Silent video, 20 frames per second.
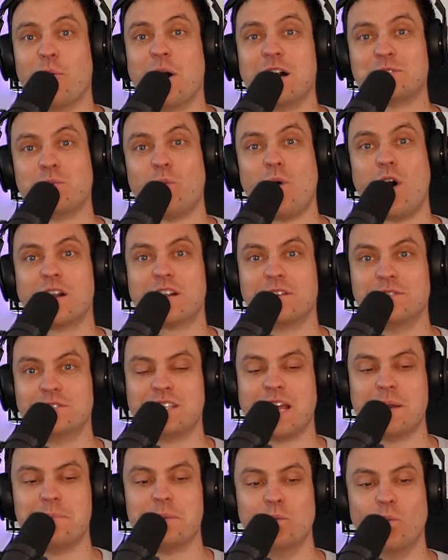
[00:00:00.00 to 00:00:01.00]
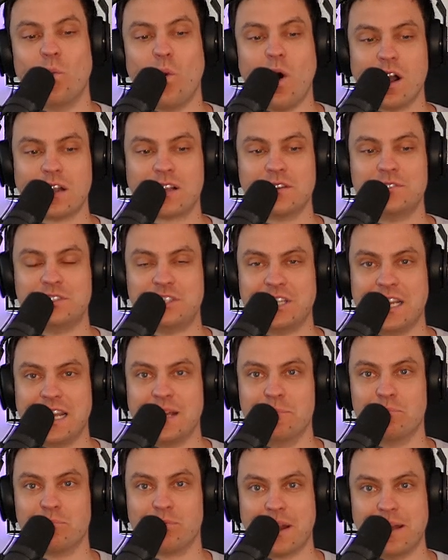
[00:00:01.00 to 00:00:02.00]
watch Walk of type in Walk of
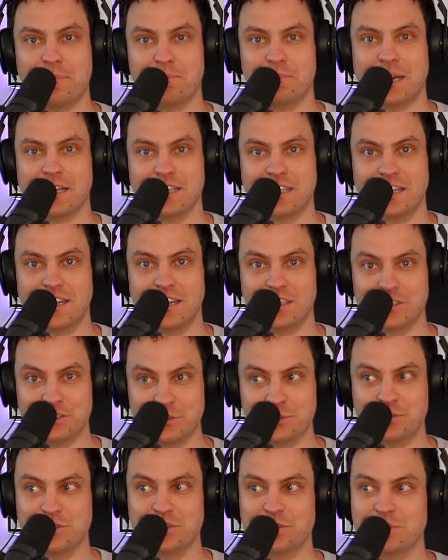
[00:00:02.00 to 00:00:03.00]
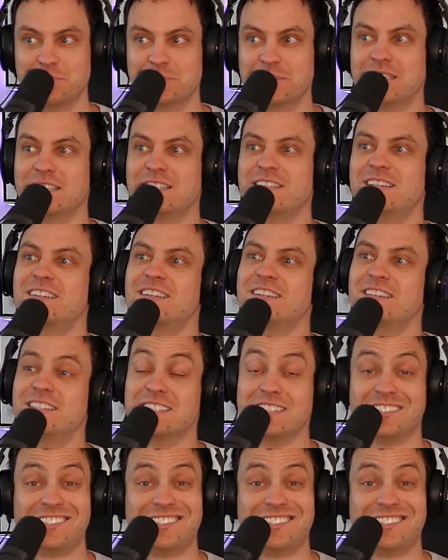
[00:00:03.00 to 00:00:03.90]
Shame Brent Pella on yeah. YouTube. It's the